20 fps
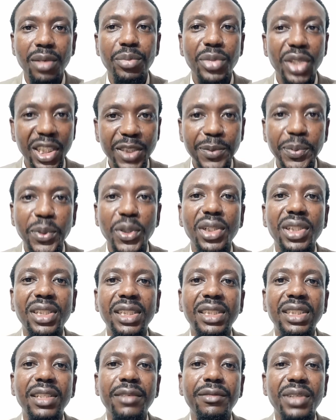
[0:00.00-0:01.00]
BS
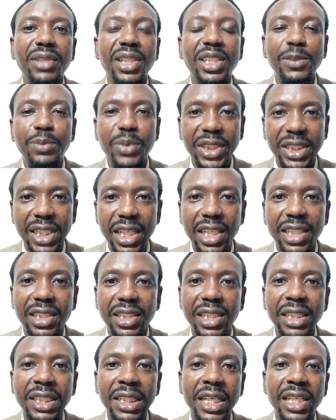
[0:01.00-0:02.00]
Purity TV is specially
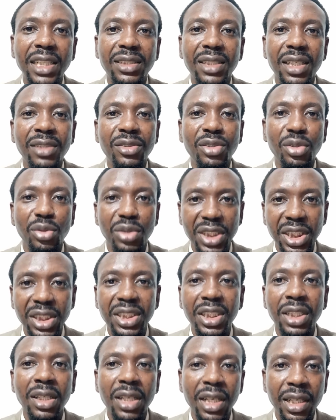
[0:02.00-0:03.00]
dedicated to
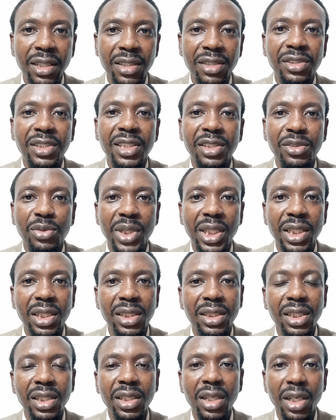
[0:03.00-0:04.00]
teaching godly
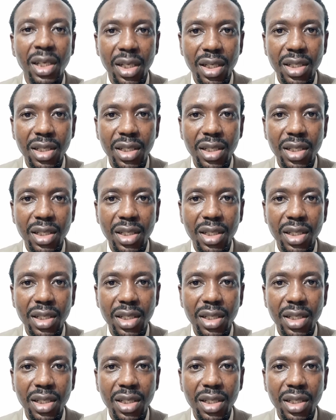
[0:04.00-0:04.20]
sexuality.